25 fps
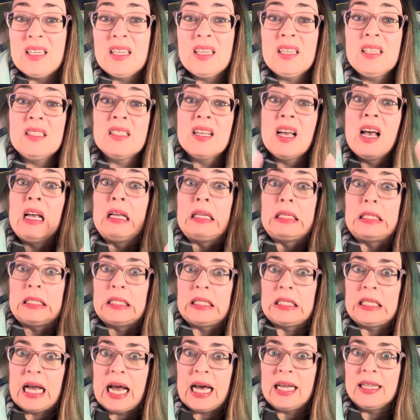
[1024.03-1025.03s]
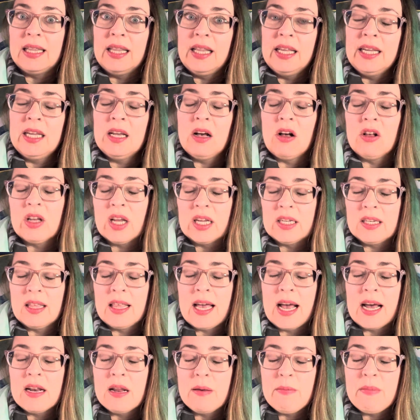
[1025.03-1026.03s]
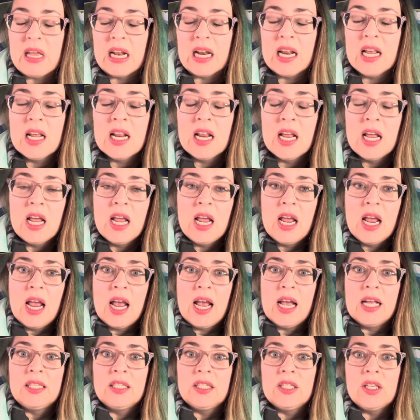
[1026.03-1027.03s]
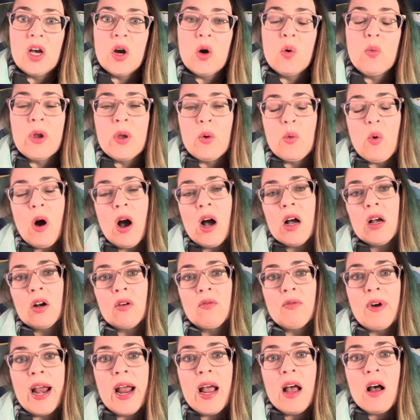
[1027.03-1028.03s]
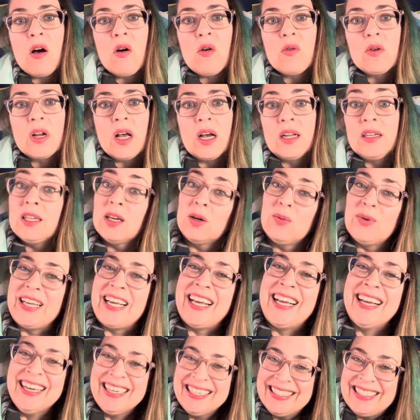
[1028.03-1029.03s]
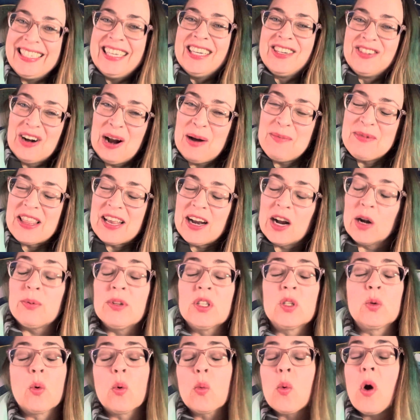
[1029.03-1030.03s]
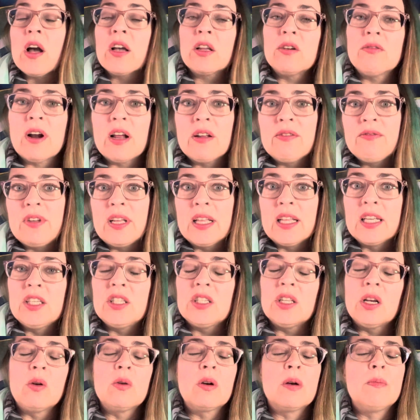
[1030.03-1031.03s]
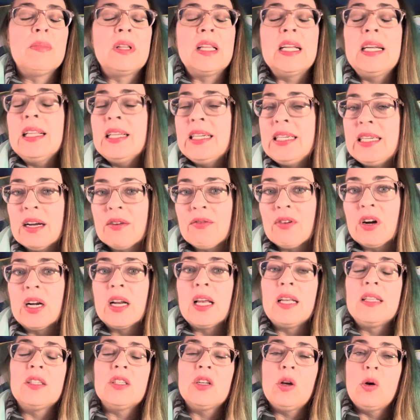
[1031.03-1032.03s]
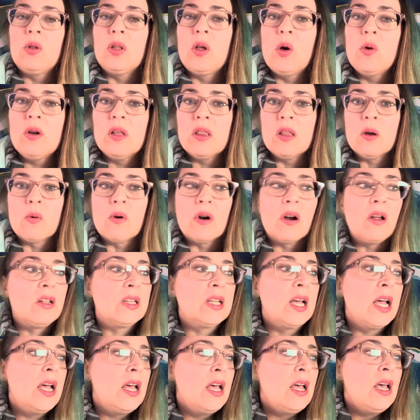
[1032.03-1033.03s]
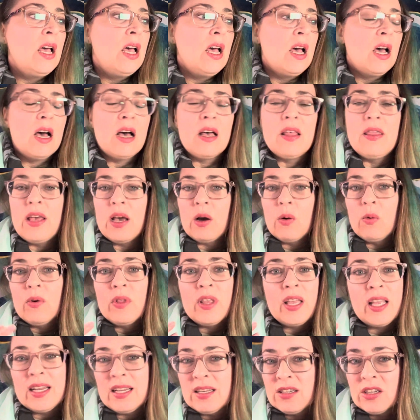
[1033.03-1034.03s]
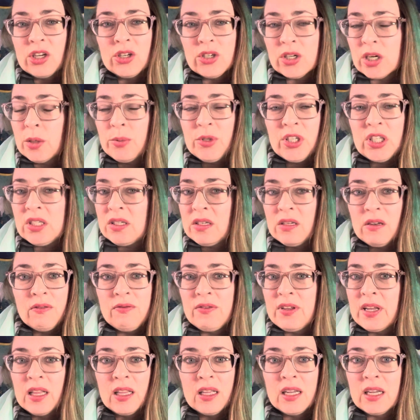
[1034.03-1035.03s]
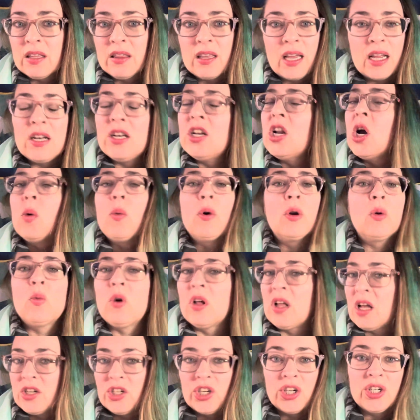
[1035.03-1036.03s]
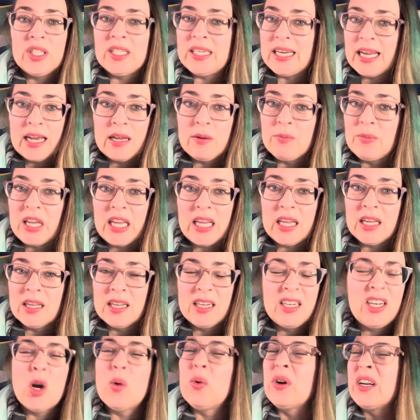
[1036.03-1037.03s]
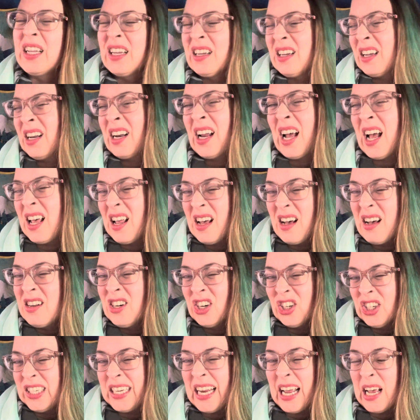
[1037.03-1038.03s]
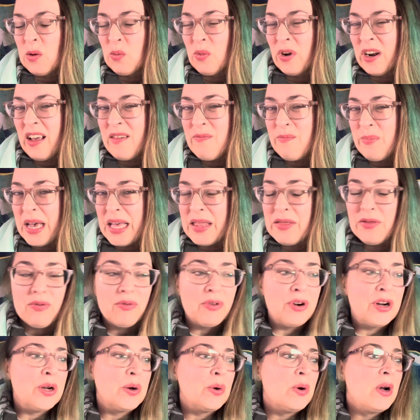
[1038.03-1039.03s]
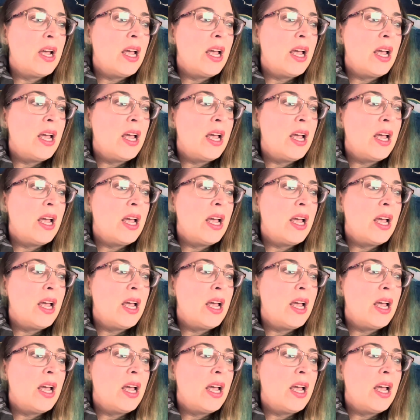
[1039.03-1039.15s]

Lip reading: is. Sadly, I'll get to that in a minute. And so we walk around until we see a trauma therapist. We're walking around feeling so completely different and so alone in the world that it contributes to a feeling that no one will understand me. No one cannot understand what I've been through.